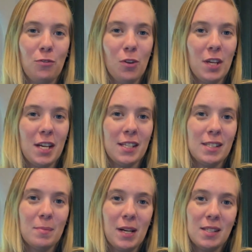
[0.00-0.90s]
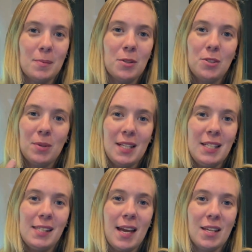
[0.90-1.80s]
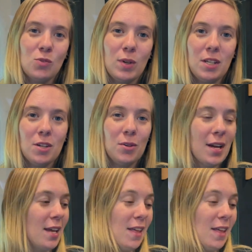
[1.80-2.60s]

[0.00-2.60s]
fully customizable to any size window.